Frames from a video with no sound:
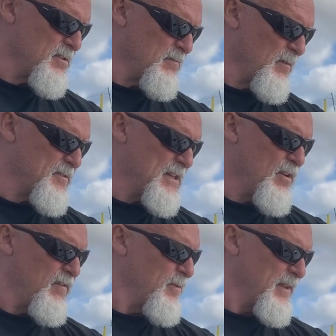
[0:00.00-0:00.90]
I'm obviously
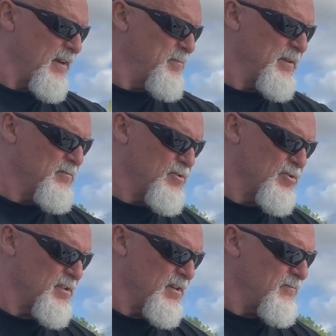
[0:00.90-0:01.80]
off with that. But it was
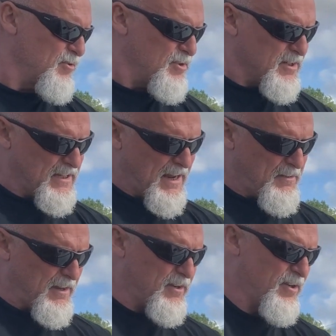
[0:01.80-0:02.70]
just to see how
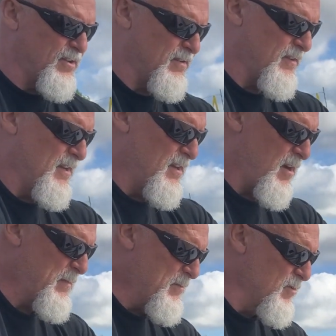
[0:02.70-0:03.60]
that curve. I
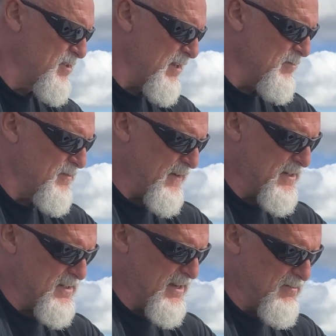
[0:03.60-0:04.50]
mean, once that was
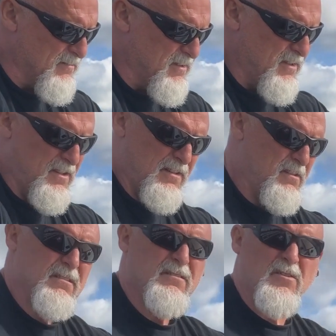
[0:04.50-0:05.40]
fixed down,
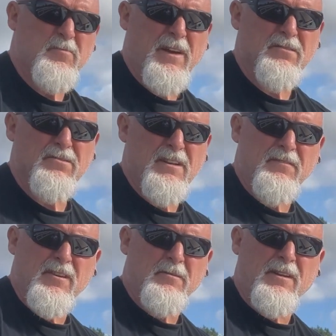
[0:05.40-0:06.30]
those panels are never
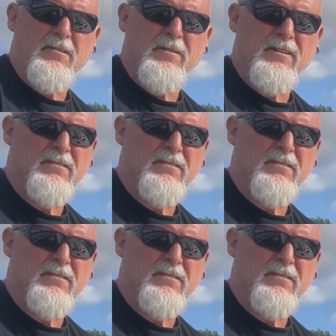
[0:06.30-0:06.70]
going anywhere.